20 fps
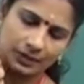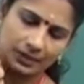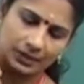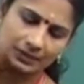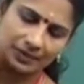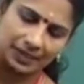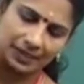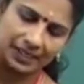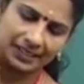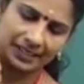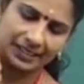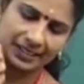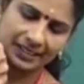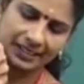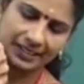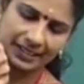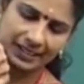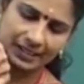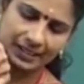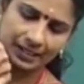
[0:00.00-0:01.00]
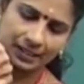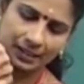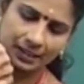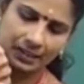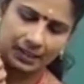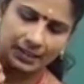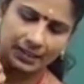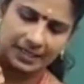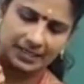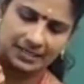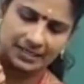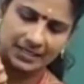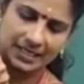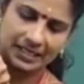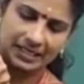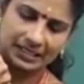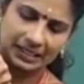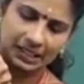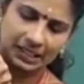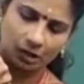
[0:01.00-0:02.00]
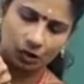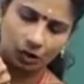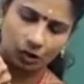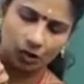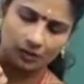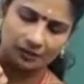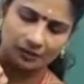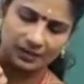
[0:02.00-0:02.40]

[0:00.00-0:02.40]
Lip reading: even I can take exactly along